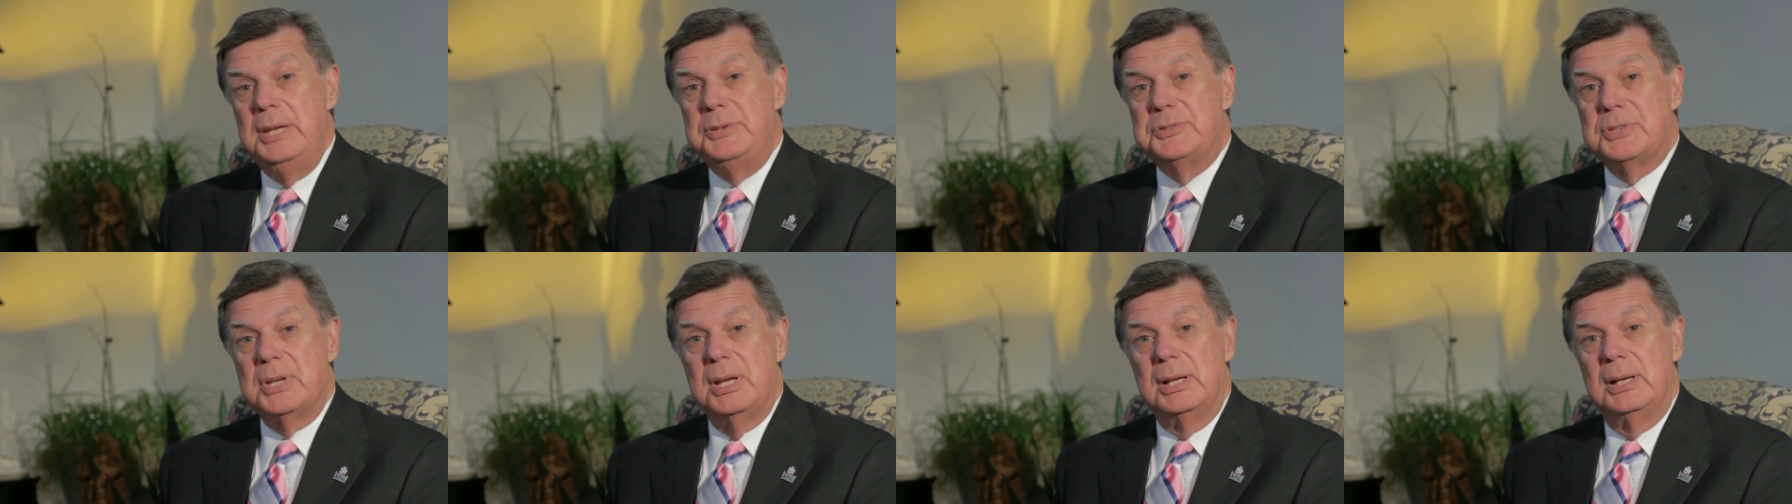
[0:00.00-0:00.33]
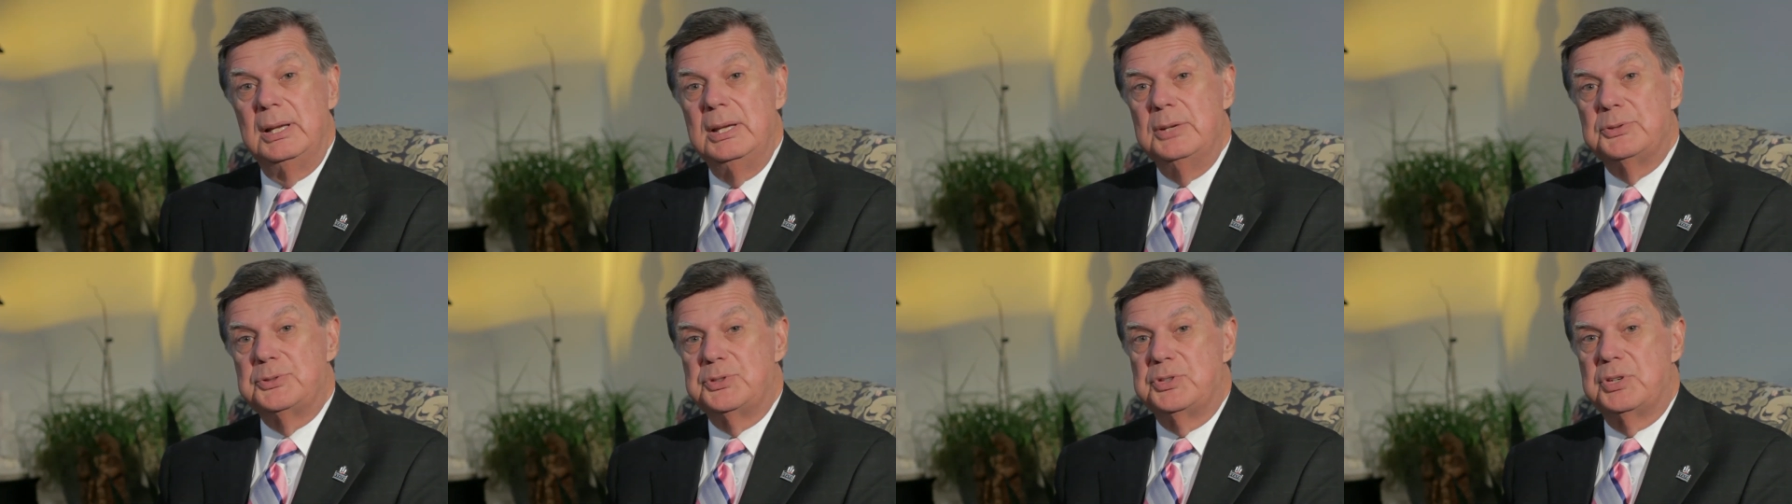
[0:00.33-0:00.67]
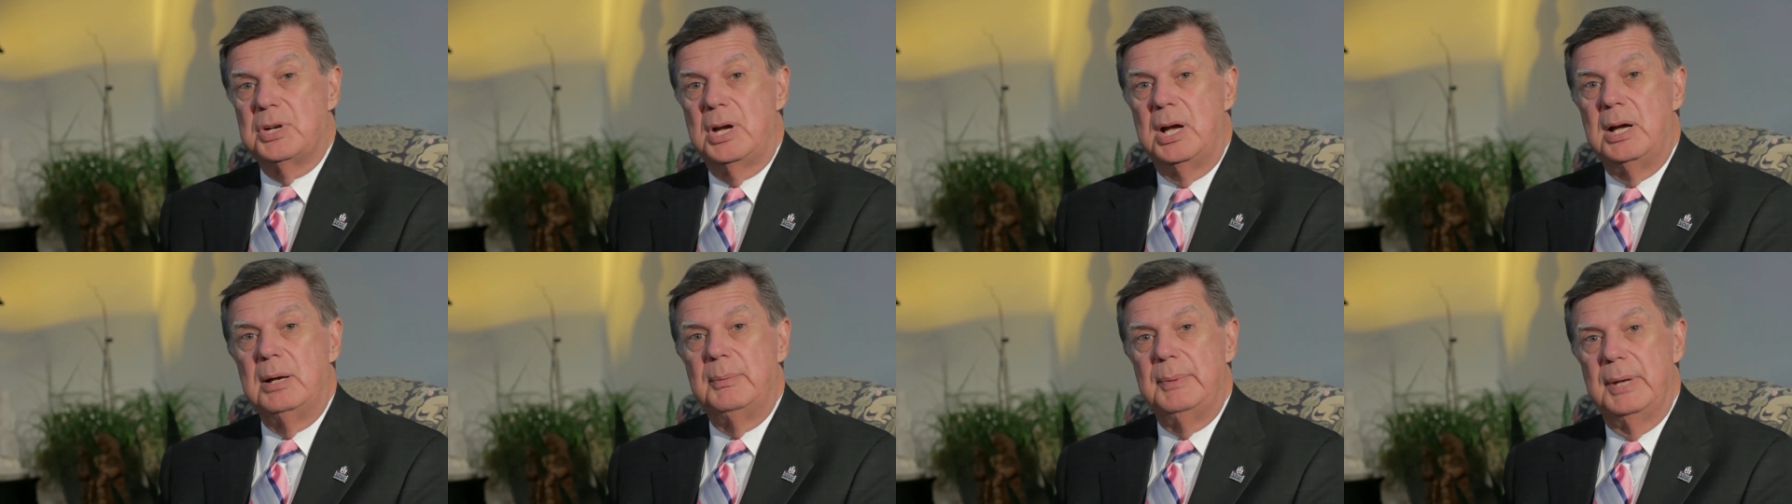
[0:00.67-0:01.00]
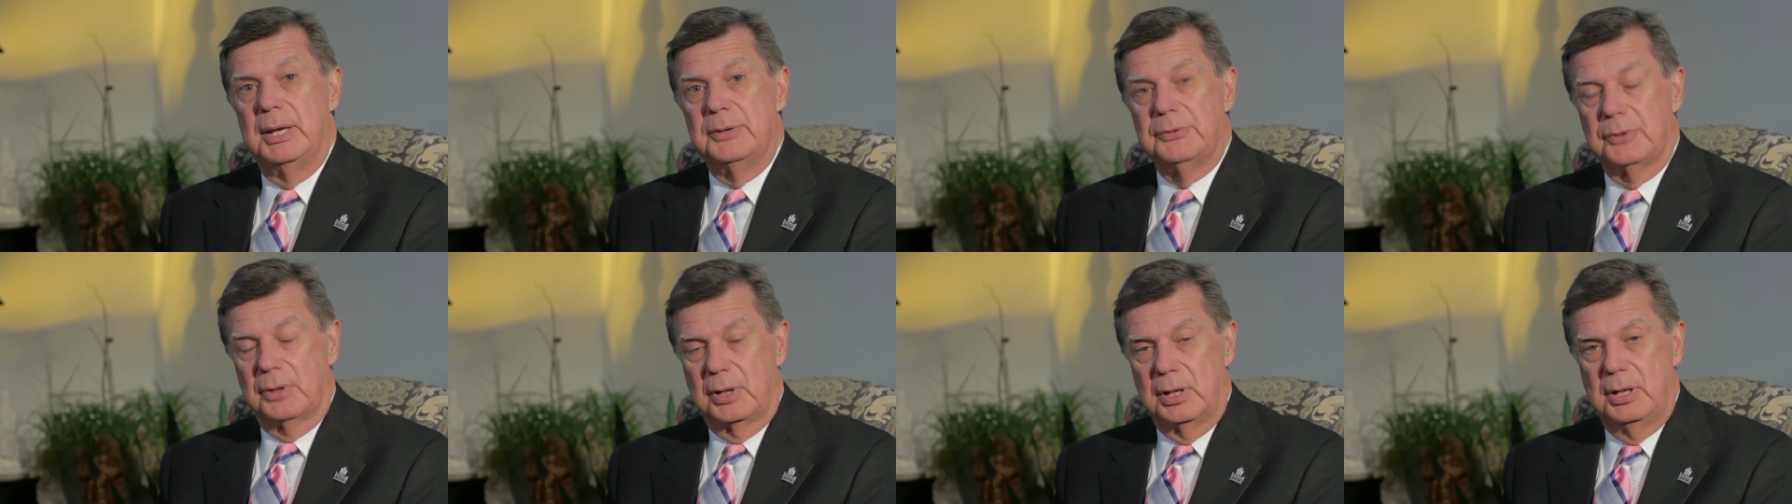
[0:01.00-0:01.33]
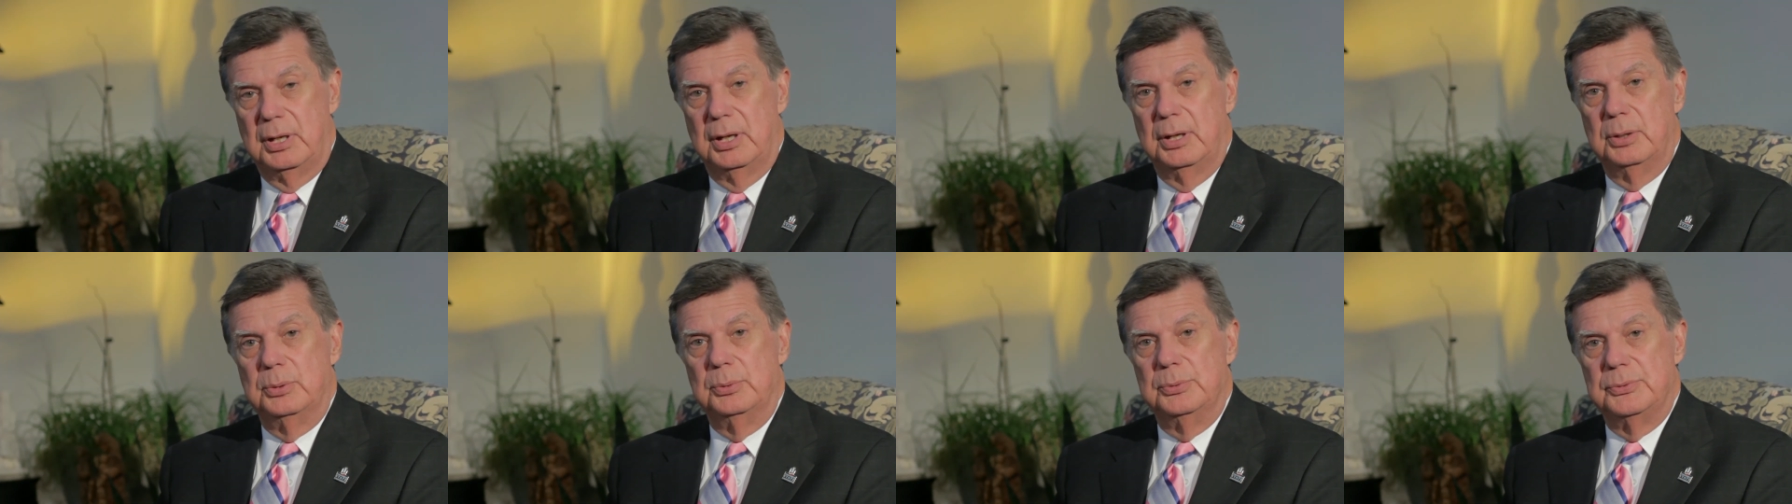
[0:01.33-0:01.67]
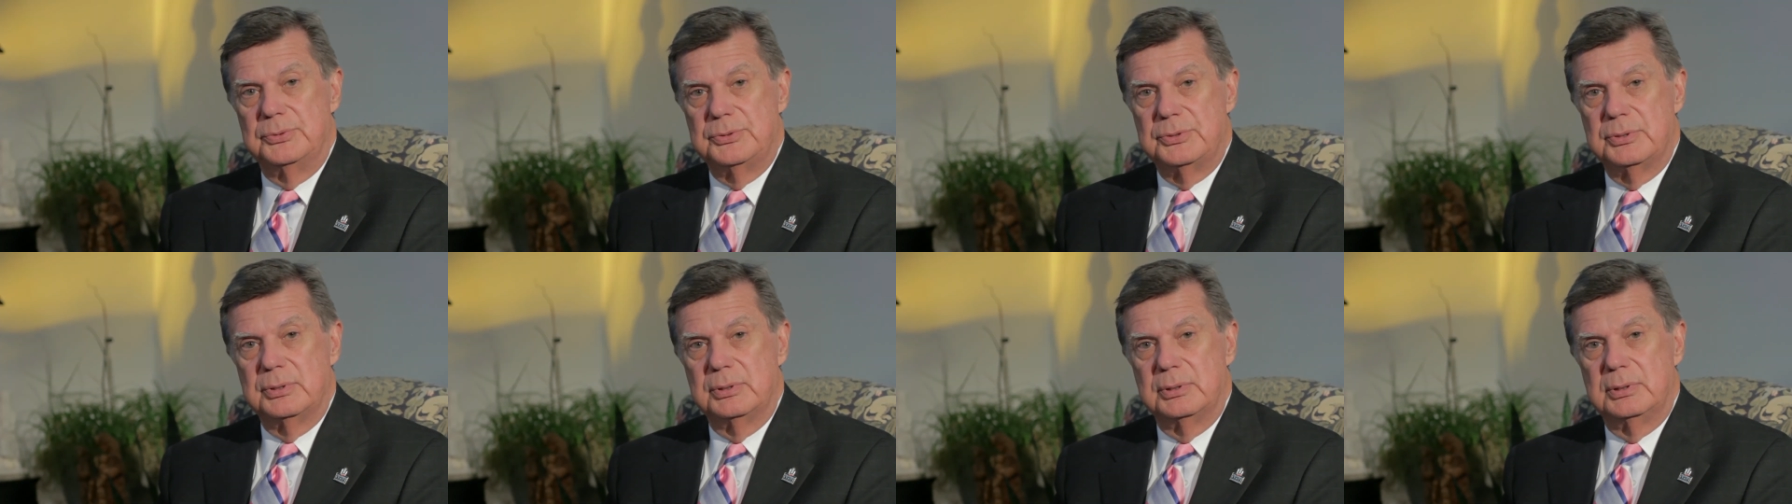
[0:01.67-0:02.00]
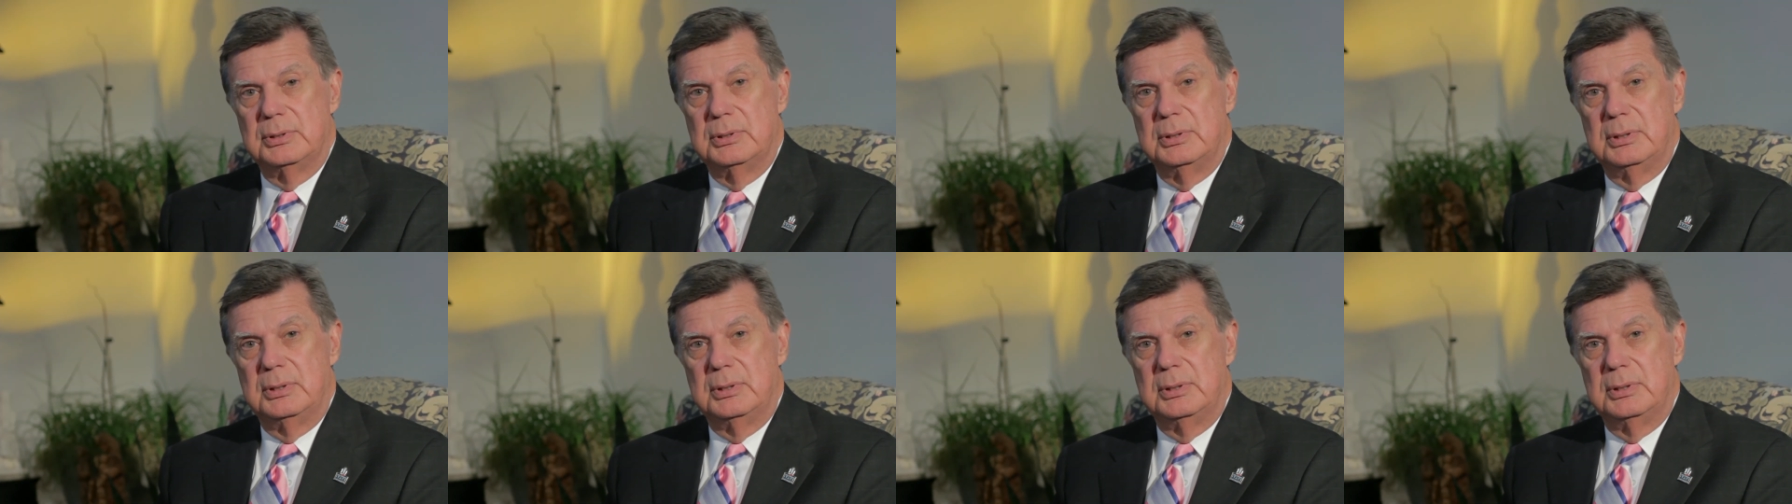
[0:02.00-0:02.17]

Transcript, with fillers: said his job as a coach